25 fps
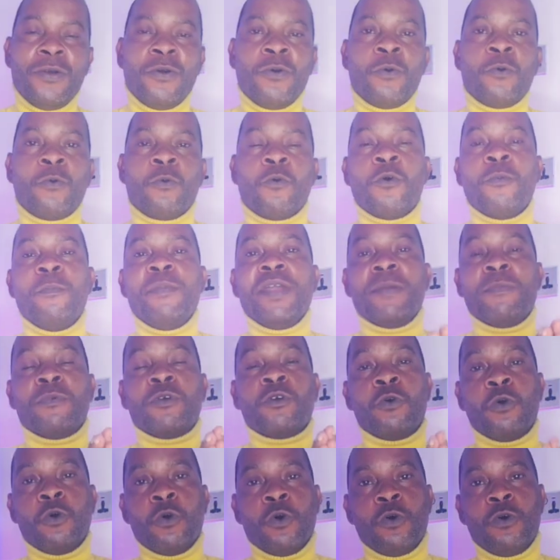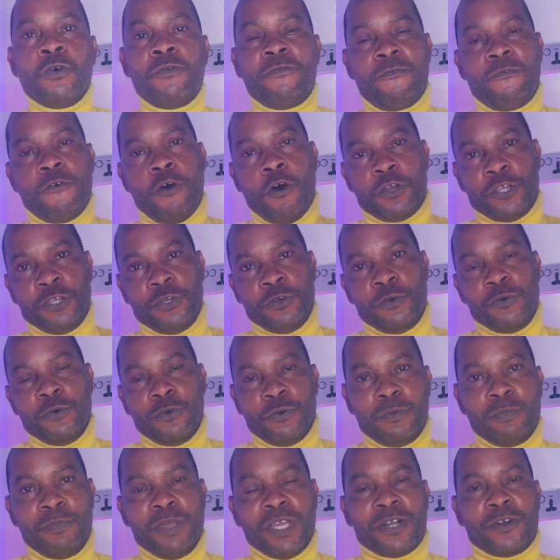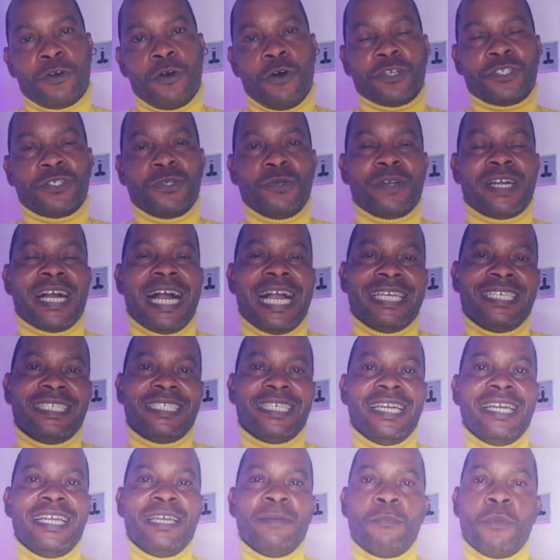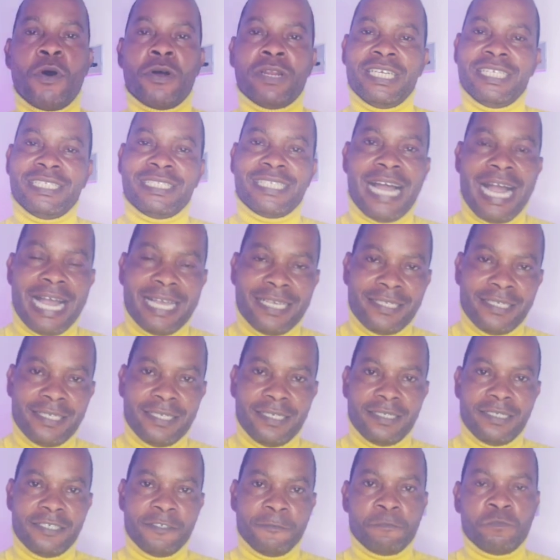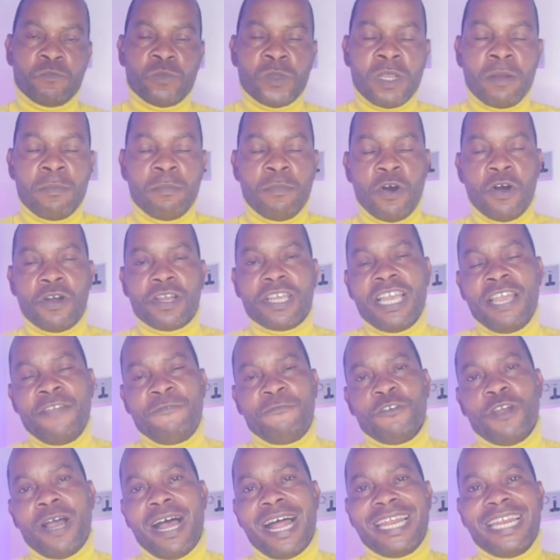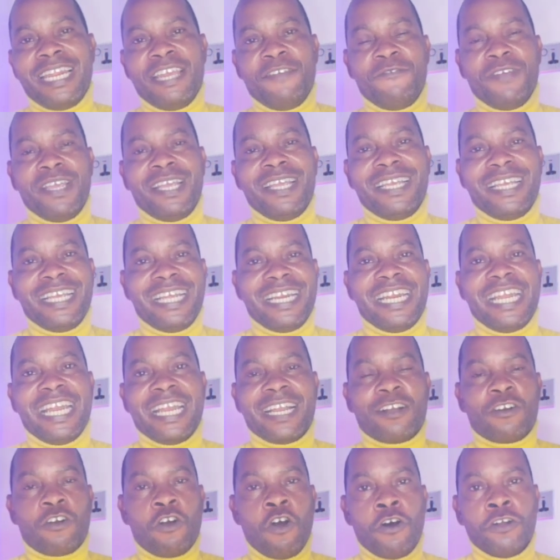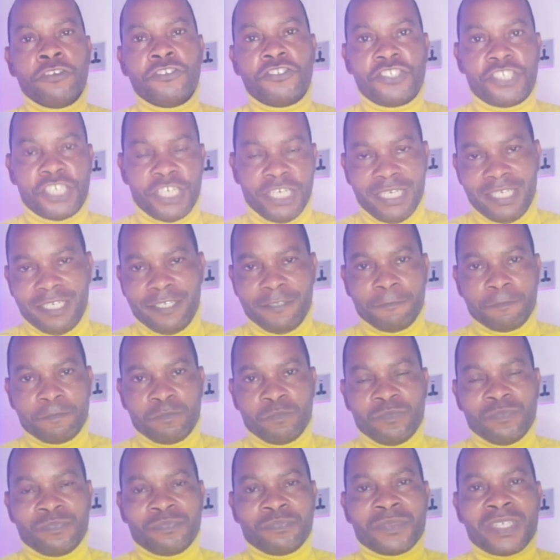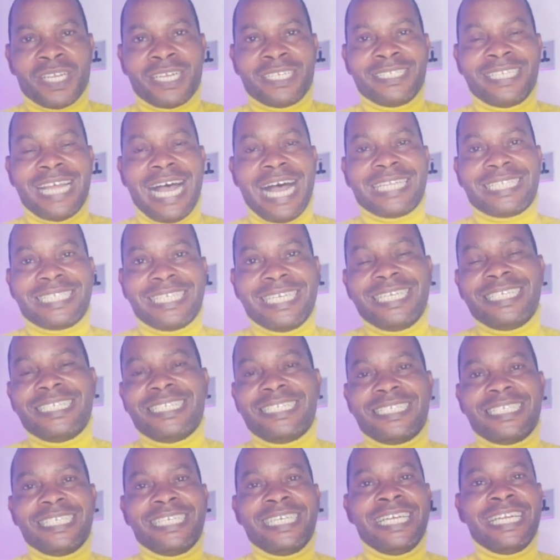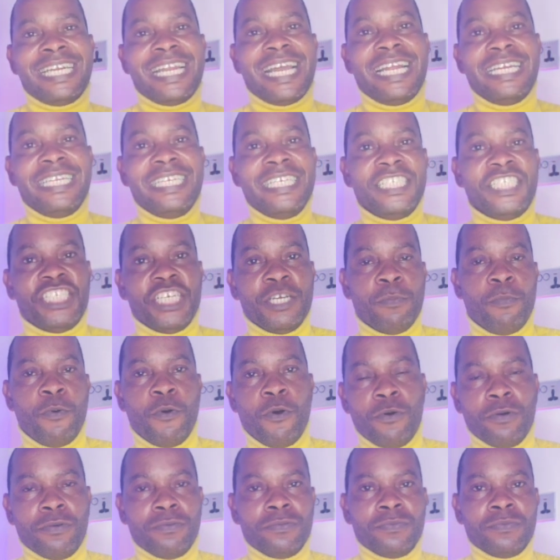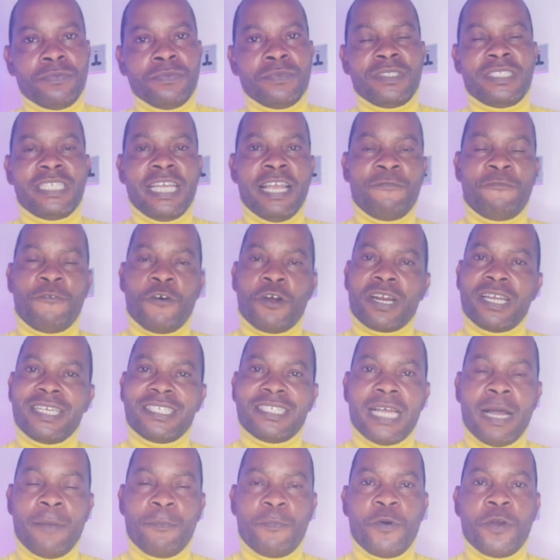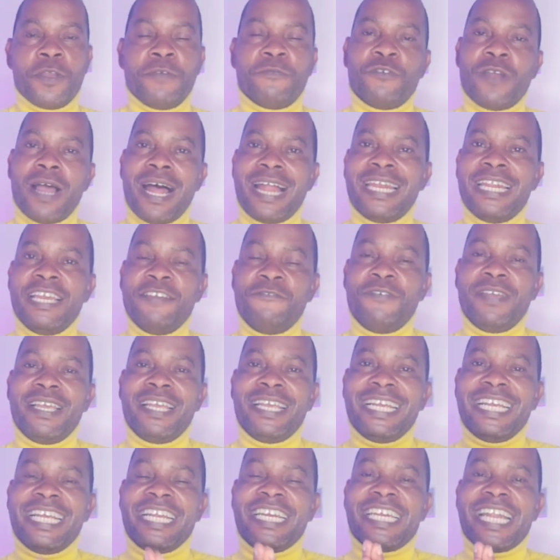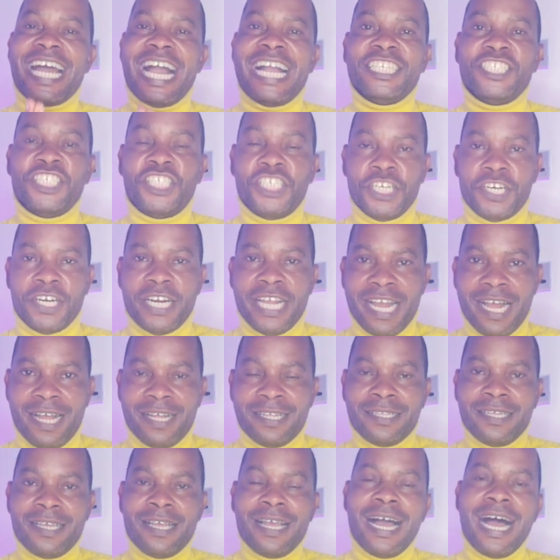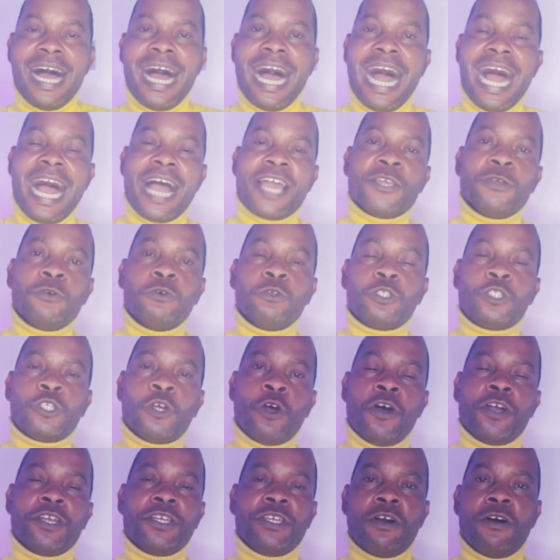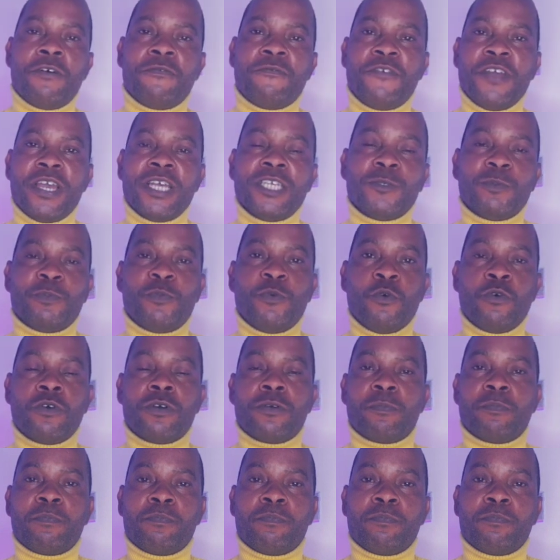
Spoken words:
will be good for you because you can easily monetize it. But if you are living in a country that is ineligible, take for example, if you are living in Nigeria and you turn your Facebook